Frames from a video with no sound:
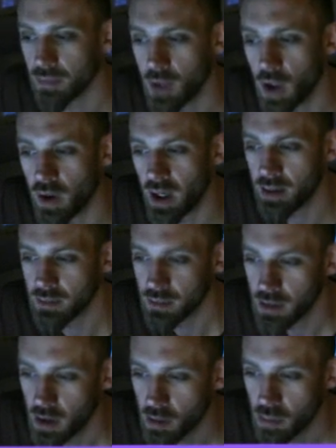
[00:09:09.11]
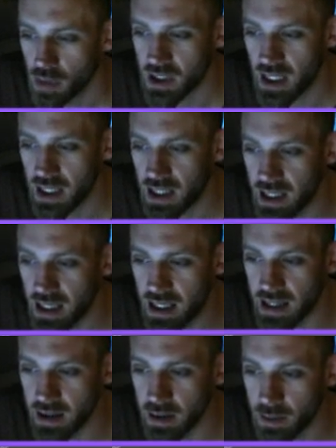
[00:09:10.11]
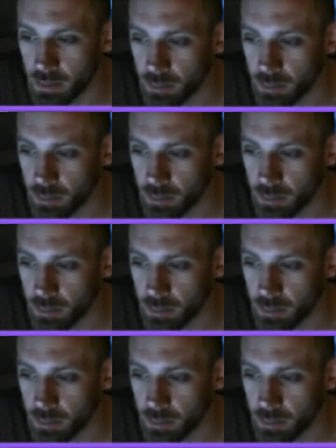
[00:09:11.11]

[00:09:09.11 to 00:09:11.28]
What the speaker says: Alright, but taking here